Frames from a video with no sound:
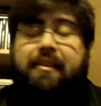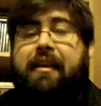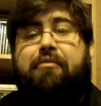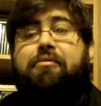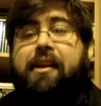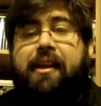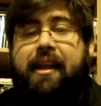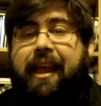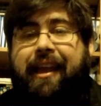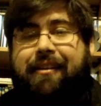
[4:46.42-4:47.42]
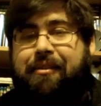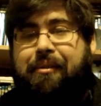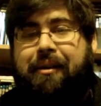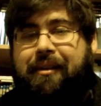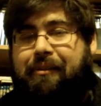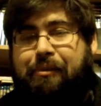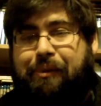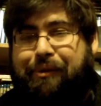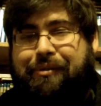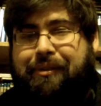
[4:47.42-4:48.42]
that they really can't do on
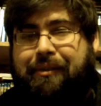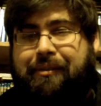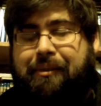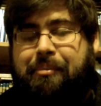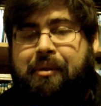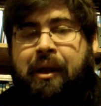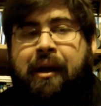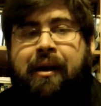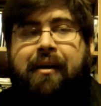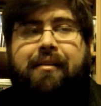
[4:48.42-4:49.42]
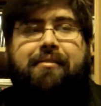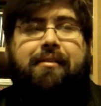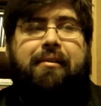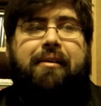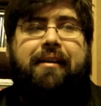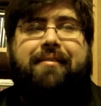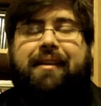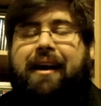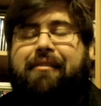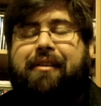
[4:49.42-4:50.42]
older systems. So,
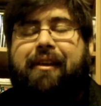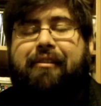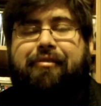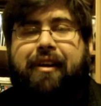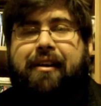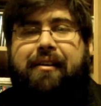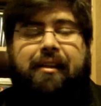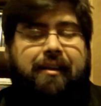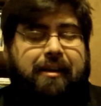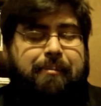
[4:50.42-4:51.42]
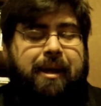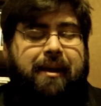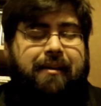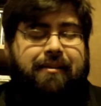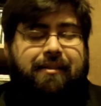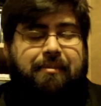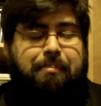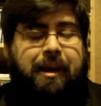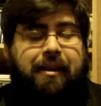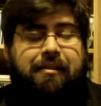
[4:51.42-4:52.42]
it's not really fair to look at me and
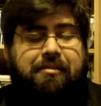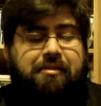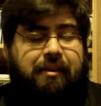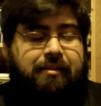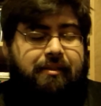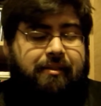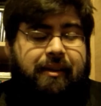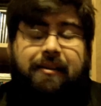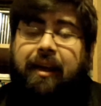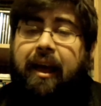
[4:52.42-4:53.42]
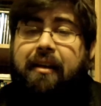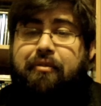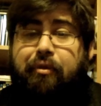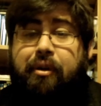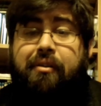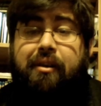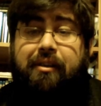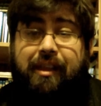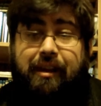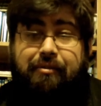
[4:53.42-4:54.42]
diminish Justice League Task Force
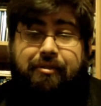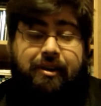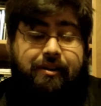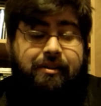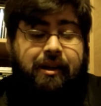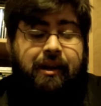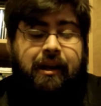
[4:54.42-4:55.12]
on that front.